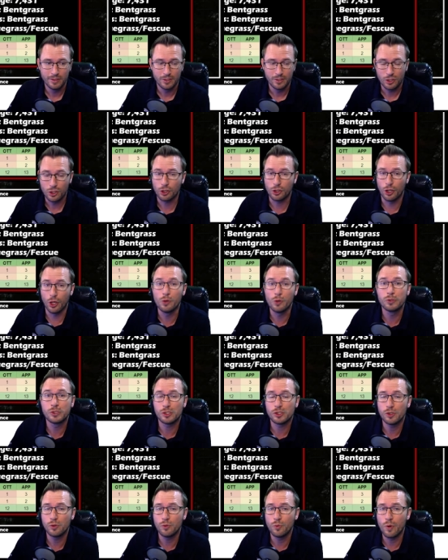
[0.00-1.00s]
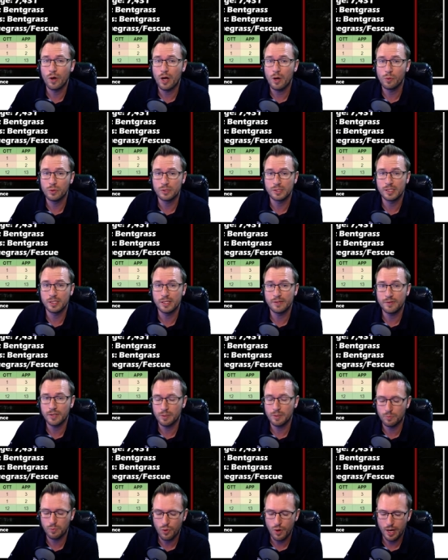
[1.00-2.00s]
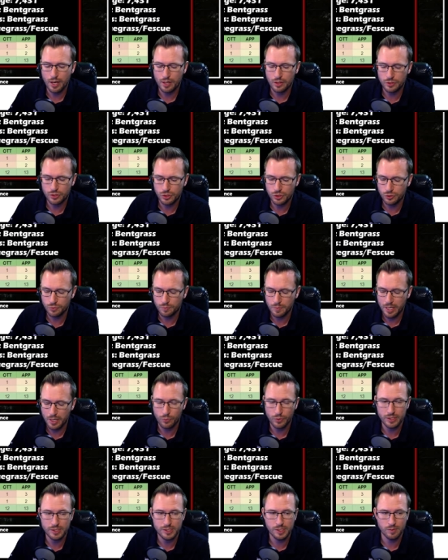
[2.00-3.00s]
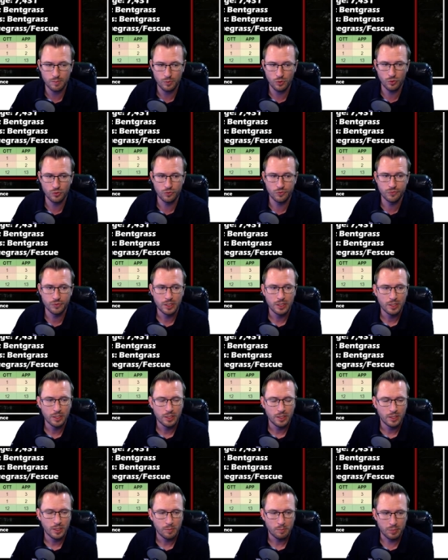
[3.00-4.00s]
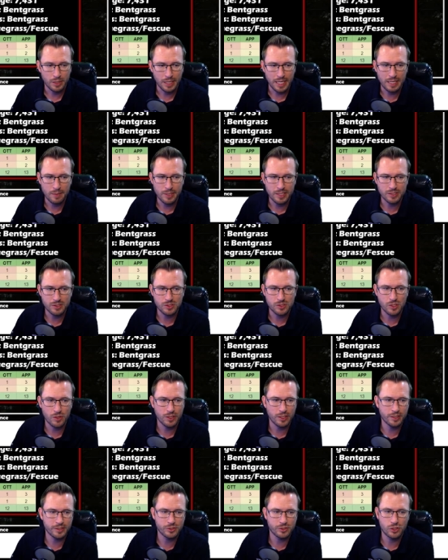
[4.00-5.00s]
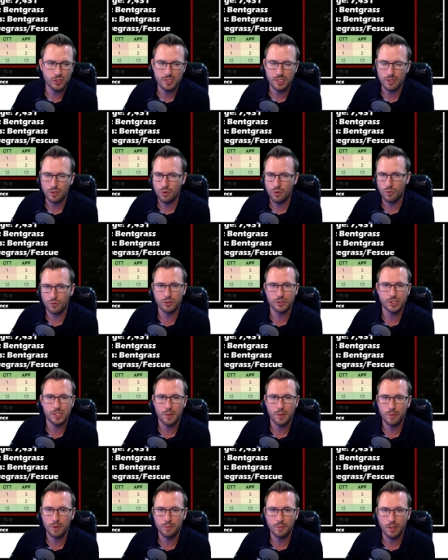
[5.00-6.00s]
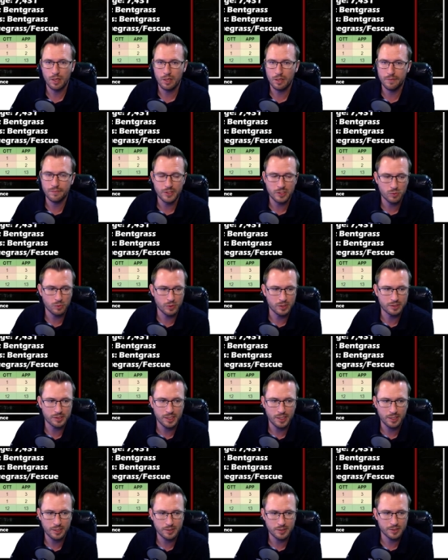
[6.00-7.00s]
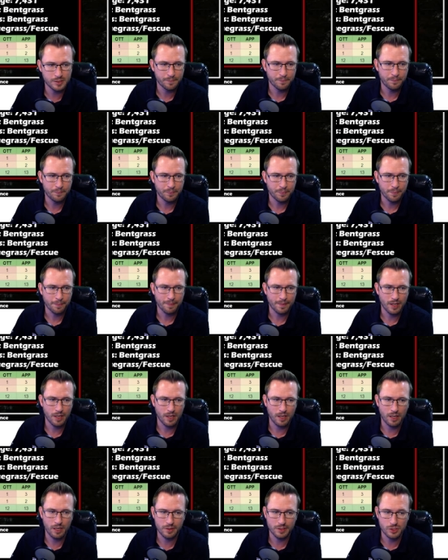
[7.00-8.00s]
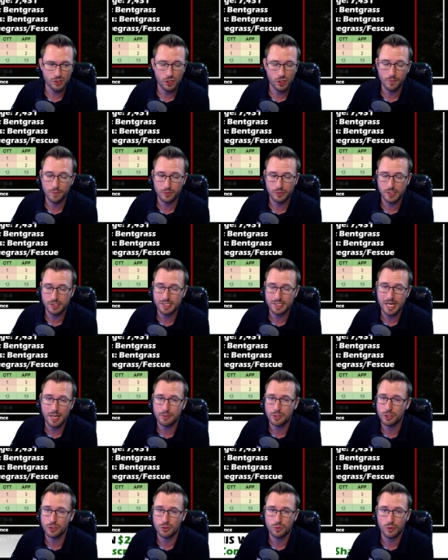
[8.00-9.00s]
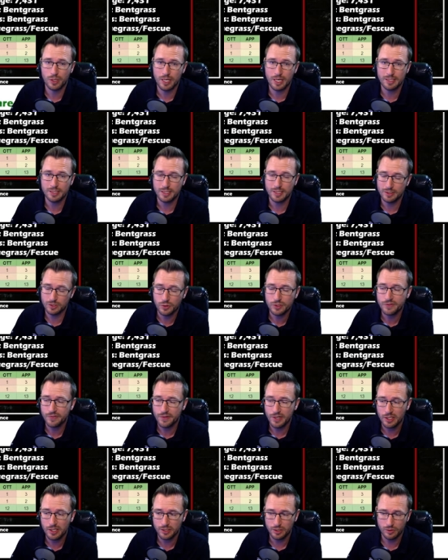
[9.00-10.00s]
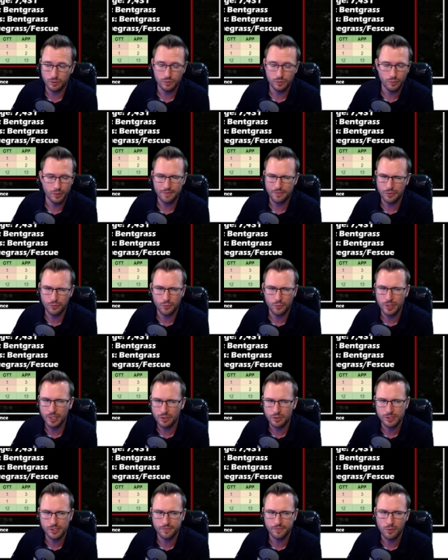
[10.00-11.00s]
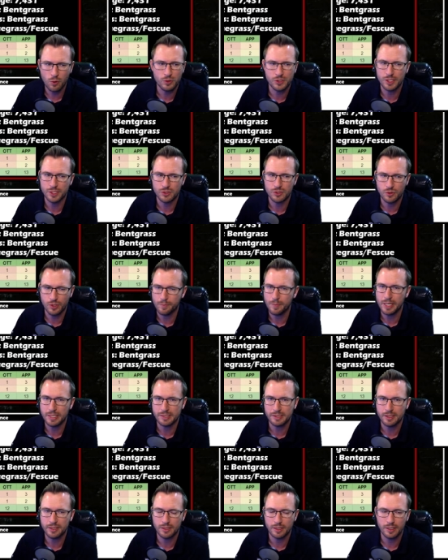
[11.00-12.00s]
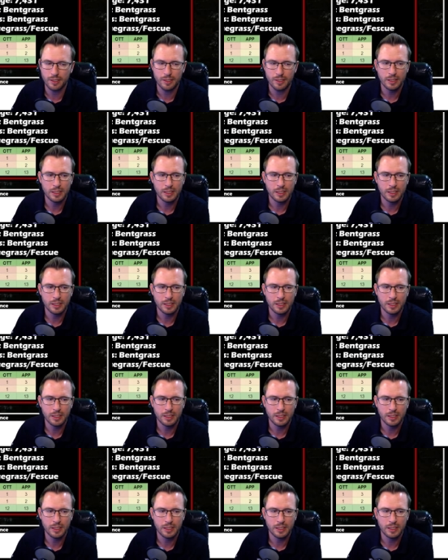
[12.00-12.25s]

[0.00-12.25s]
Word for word: close to where I was living prior to my recent move. Blaine, Minnesota is just a northern suburb of the Twin Cities. Uh, this tournament was established in 2019, so it's fairly new. We have three years of course history, basically.